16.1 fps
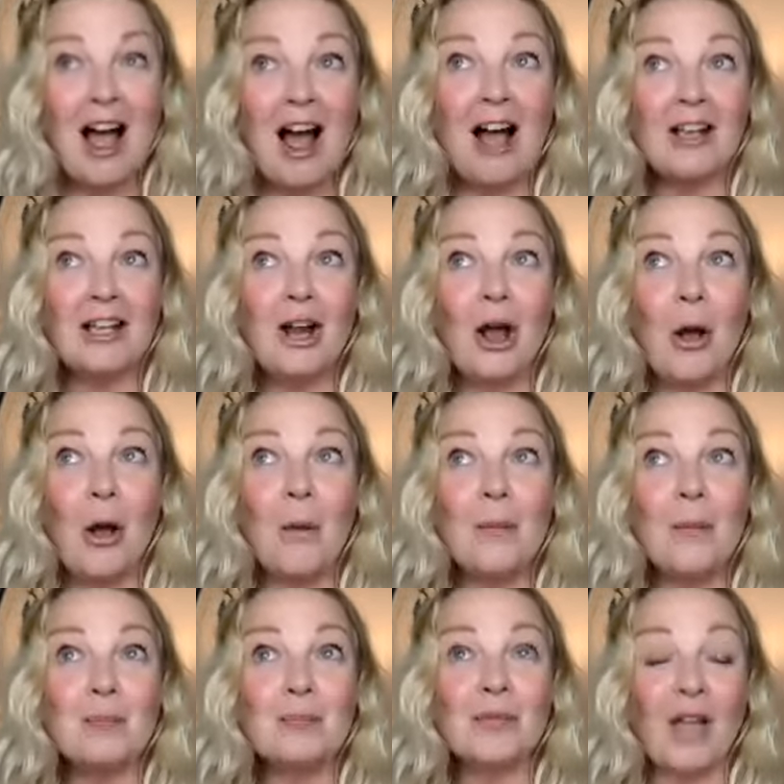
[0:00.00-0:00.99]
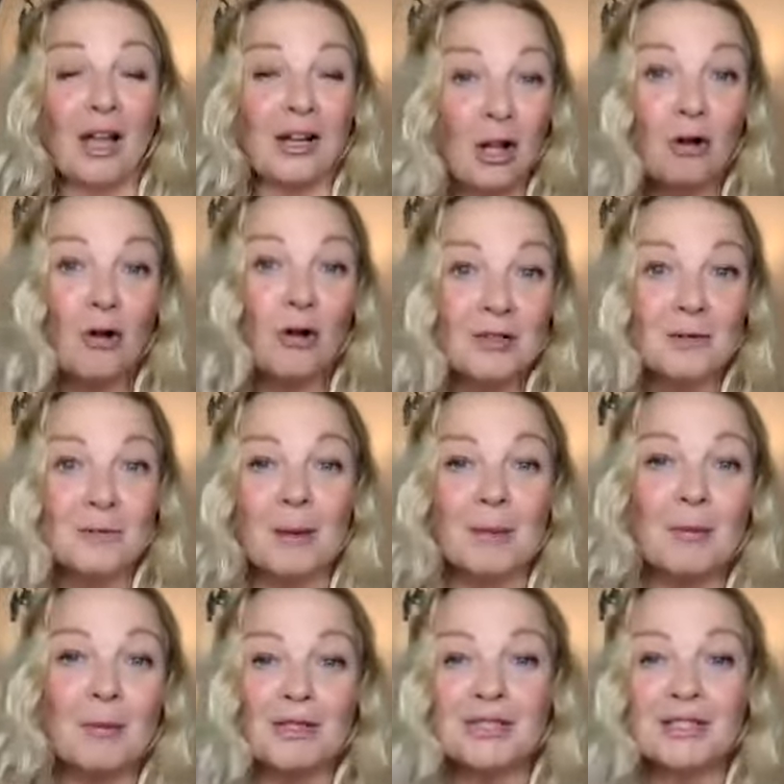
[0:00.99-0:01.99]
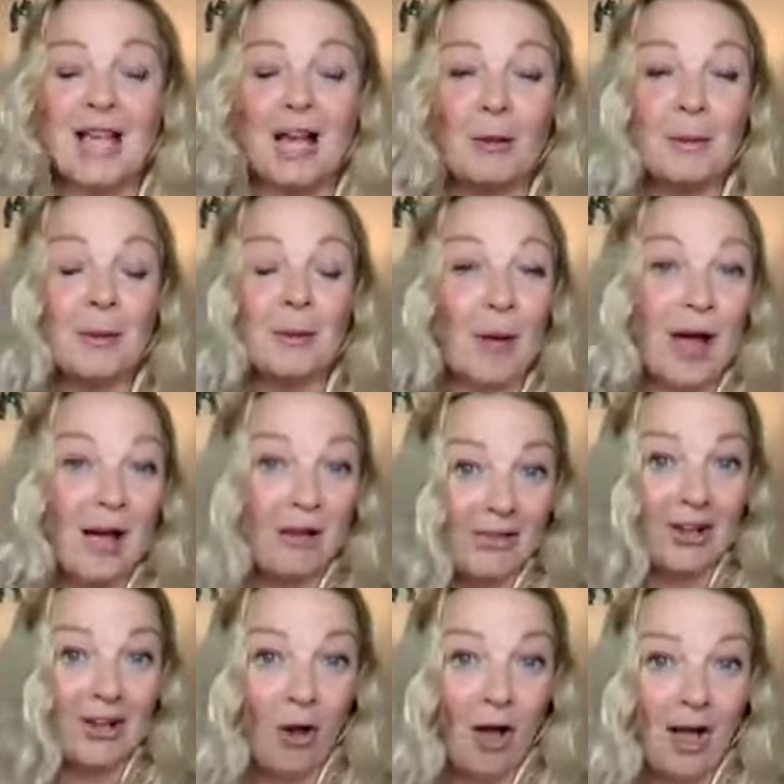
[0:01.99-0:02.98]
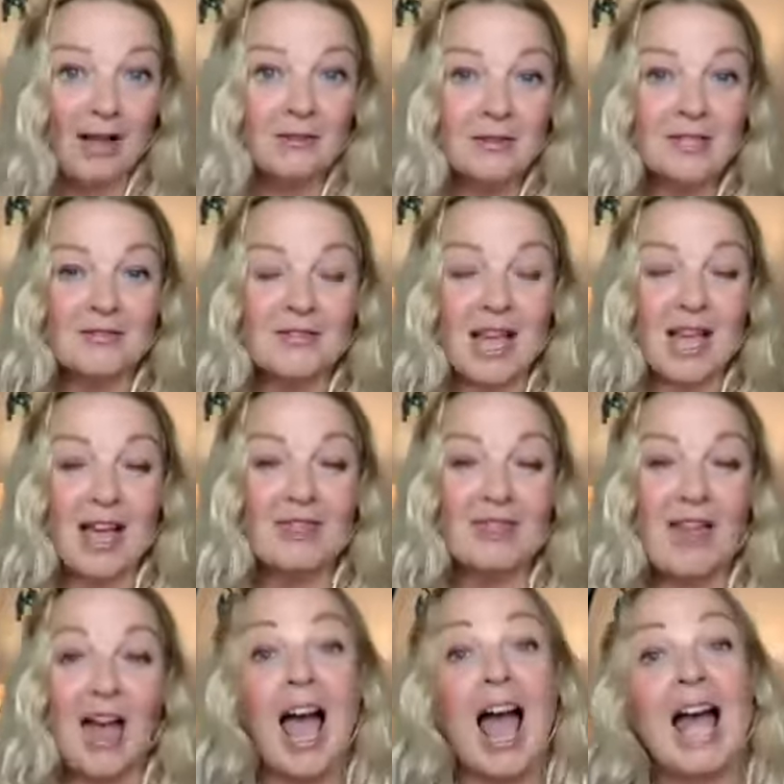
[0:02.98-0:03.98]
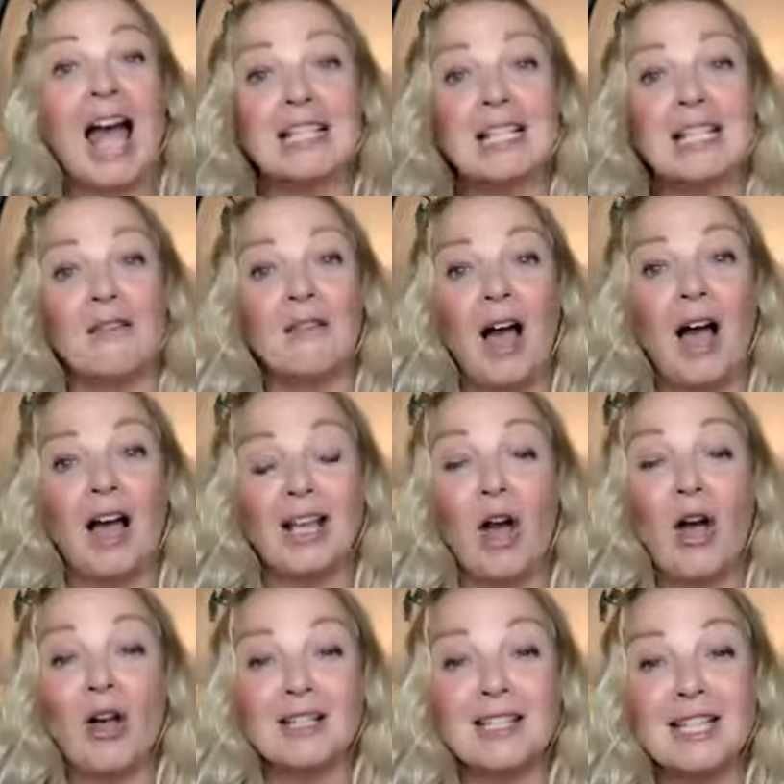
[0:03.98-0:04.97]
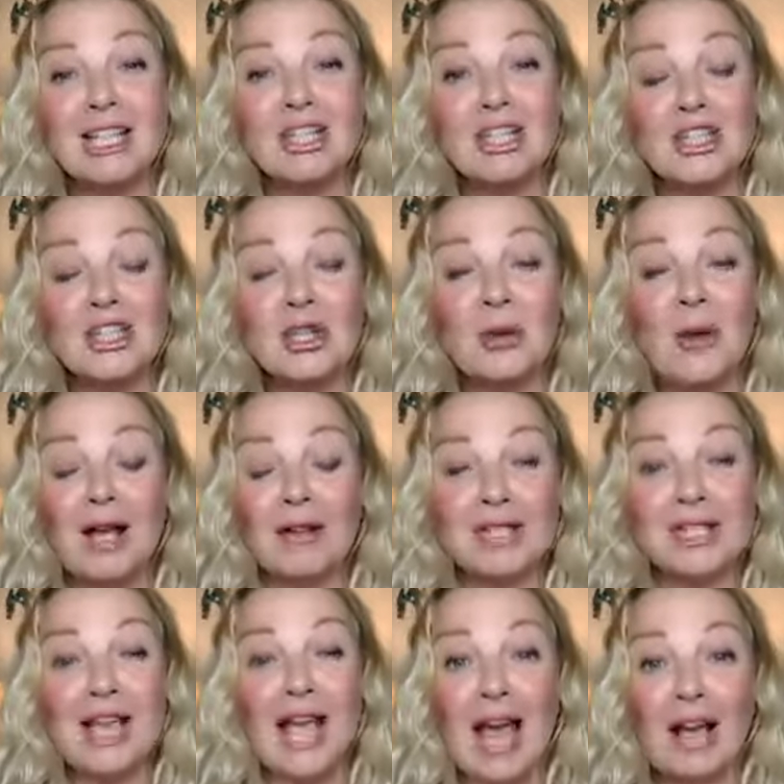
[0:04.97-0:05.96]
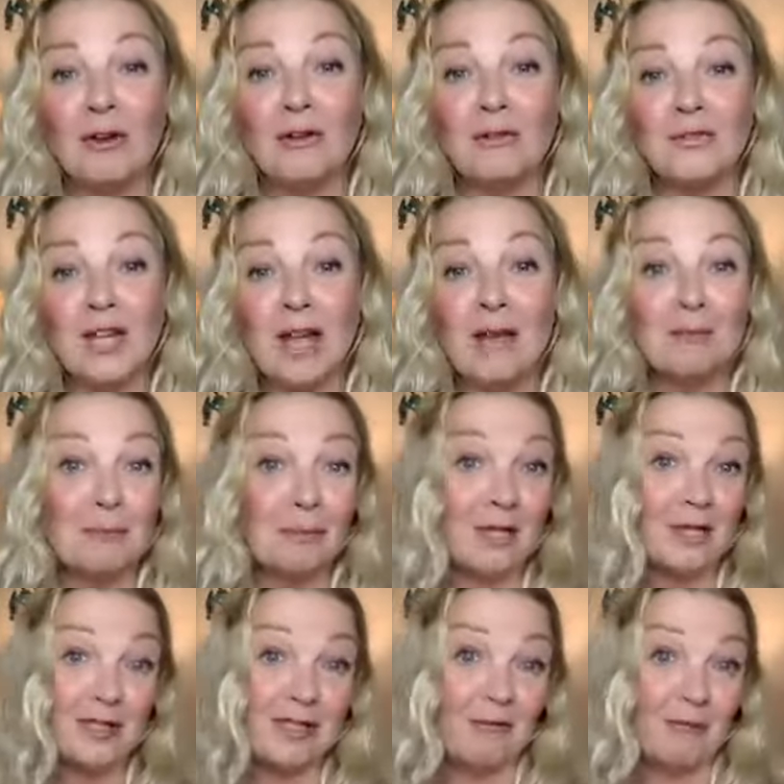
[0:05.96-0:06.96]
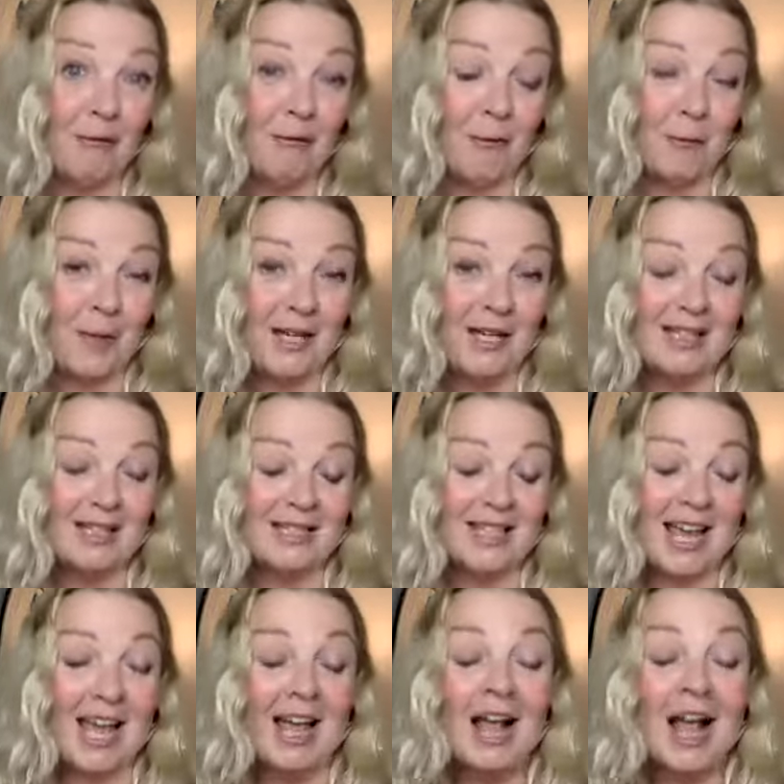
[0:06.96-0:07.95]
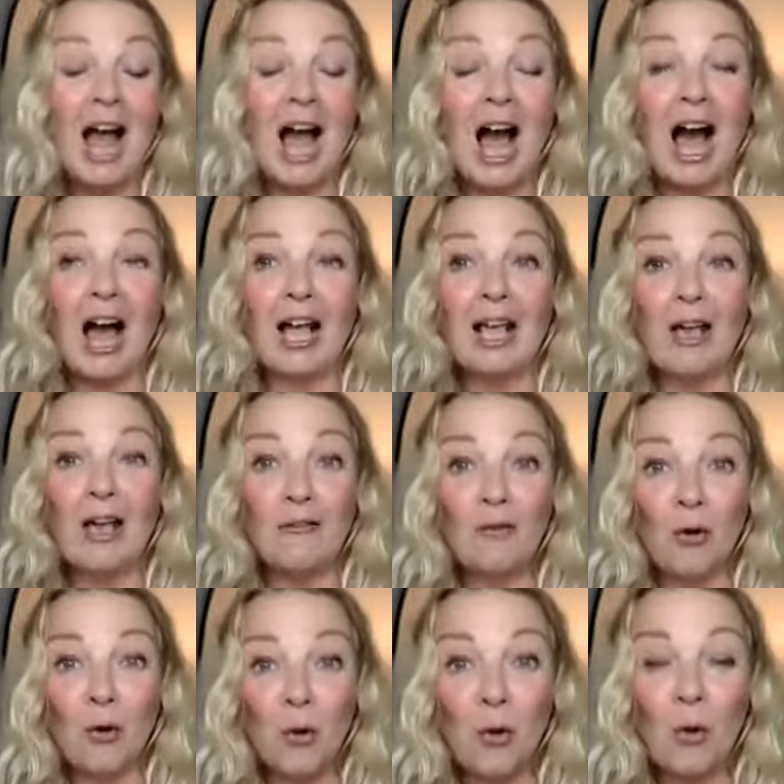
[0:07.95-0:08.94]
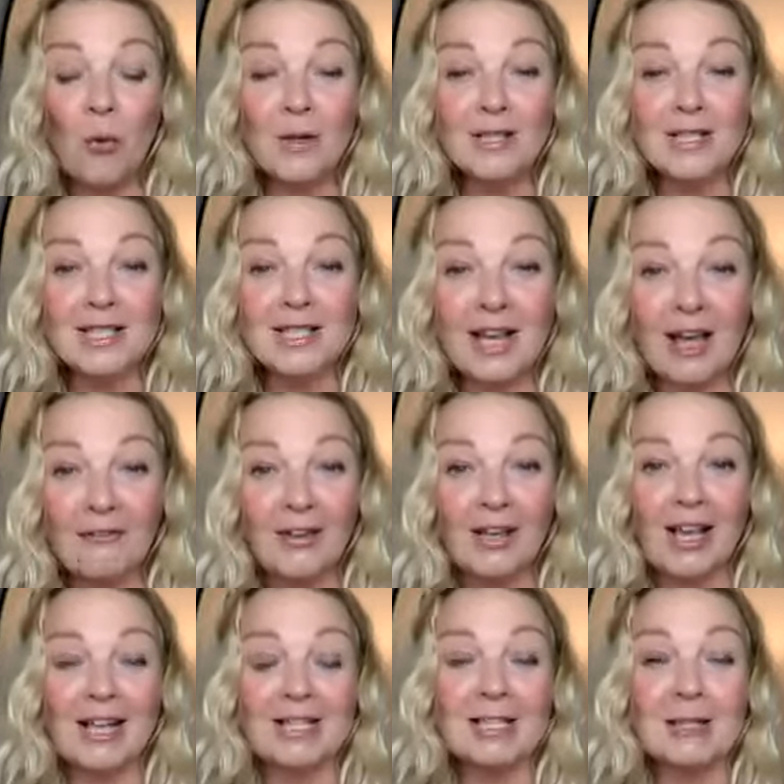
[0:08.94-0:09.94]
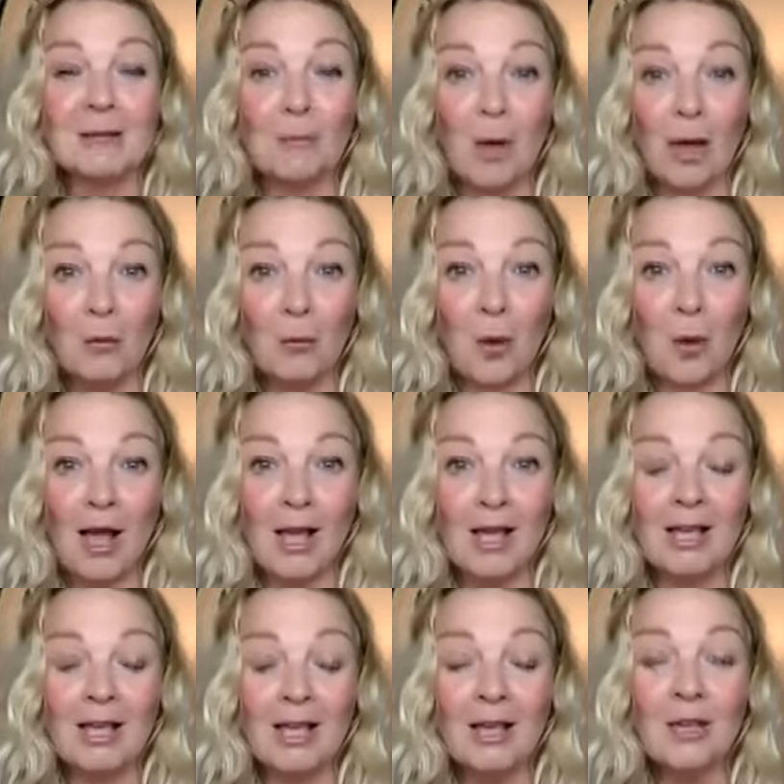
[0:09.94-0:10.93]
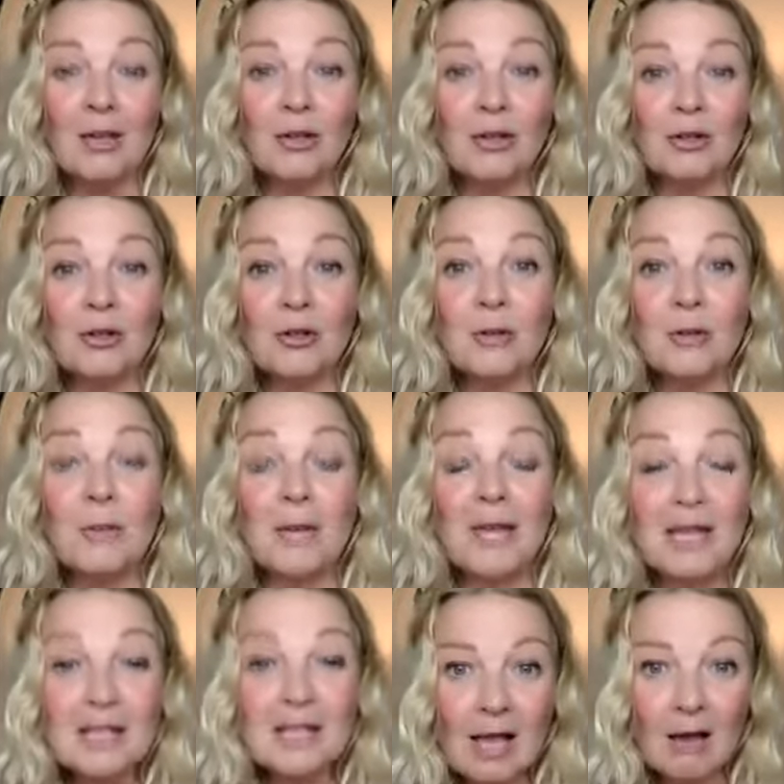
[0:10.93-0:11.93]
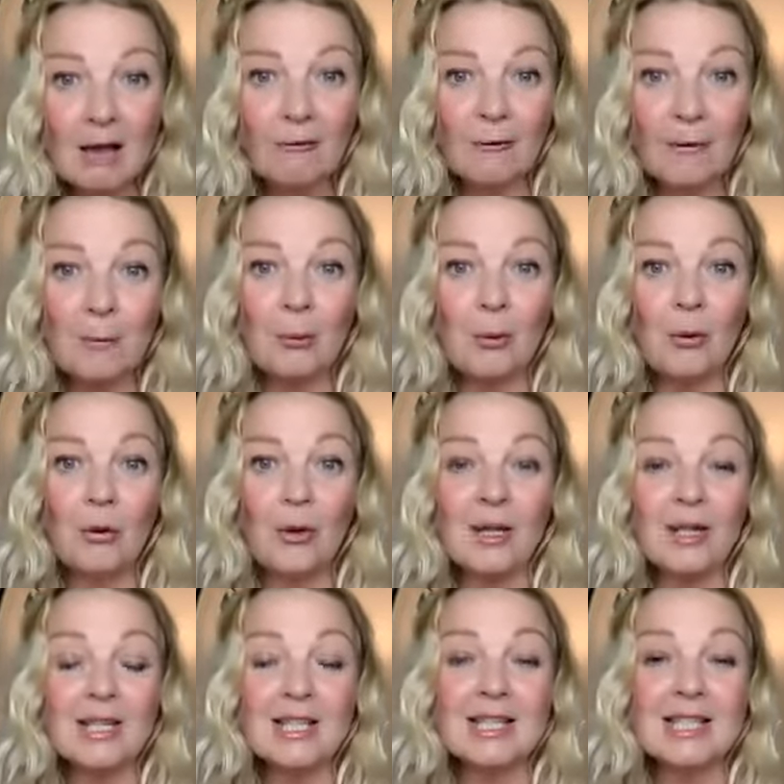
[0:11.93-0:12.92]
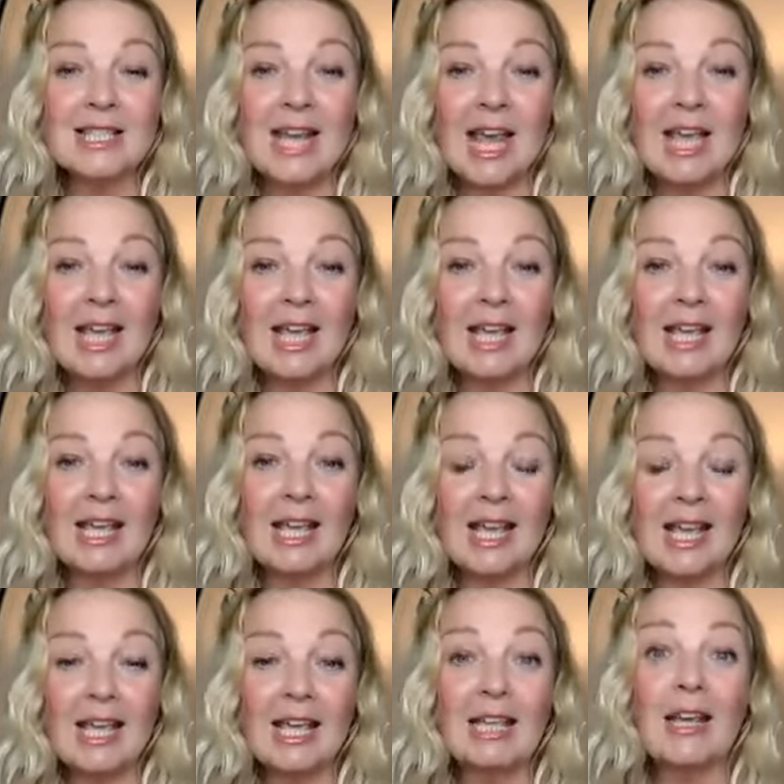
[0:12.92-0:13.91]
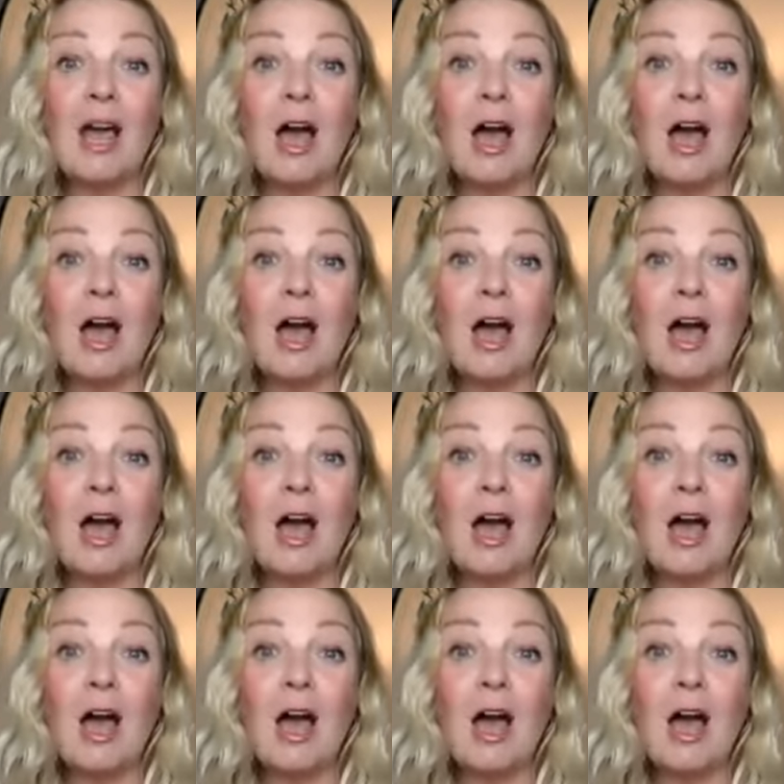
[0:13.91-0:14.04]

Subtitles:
you know, I know lots of people can tell people how they got out of debt. That has never, I can't teach you how to get out of debt because I've never been in debt. I have always navigated my way through being self-employed, staying in